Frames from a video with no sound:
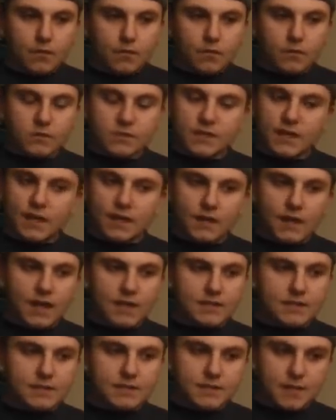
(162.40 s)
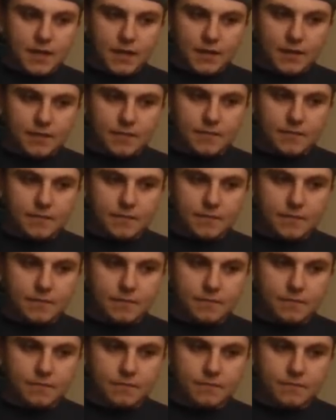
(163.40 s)
There's not a lot to say.
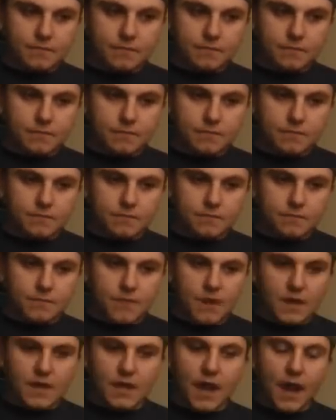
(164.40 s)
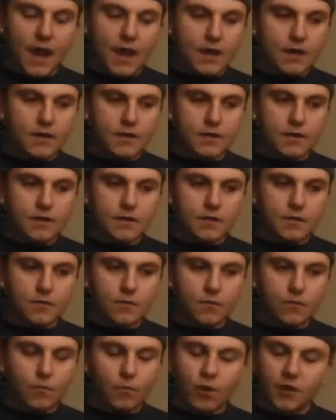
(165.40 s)
They got
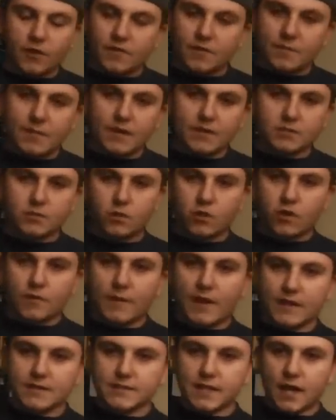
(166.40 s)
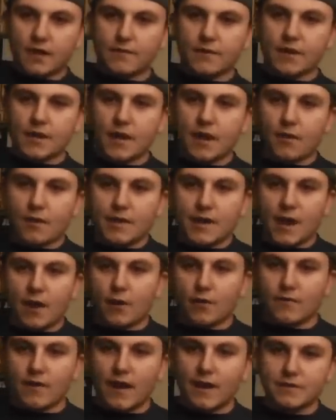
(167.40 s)
one of the best quarterbacks out right now in
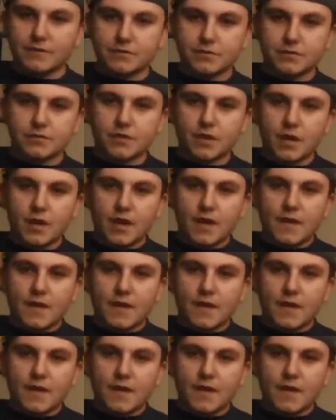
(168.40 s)
Aaron Rodgers.